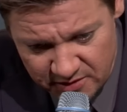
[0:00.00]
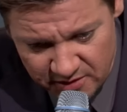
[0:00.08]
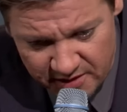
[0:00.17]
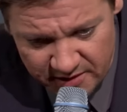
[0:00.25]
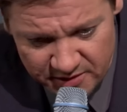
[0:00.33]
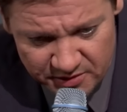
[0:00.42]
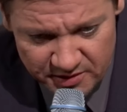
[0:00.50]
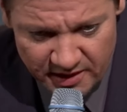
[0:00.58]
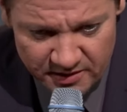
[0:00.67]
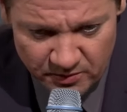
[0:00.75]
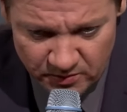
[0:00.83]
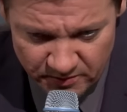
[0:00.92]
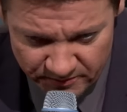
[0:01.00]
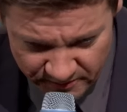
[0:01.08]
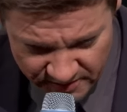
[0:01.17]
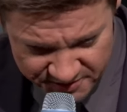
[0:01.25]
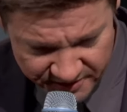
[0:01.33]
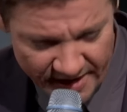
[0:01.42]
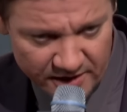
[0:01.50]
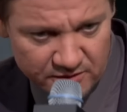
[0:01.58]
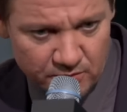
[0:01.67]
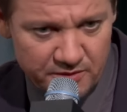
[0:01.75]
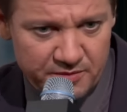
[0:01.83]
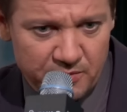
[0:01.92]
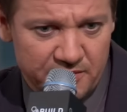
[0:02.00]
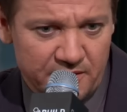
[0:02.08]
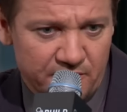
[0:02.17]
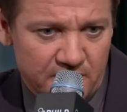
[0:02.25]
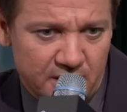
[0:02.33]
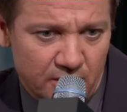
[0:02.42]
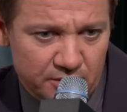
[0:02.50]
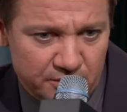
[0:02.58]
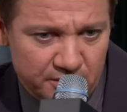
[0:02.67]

you kind of do that as an actor with, with every character.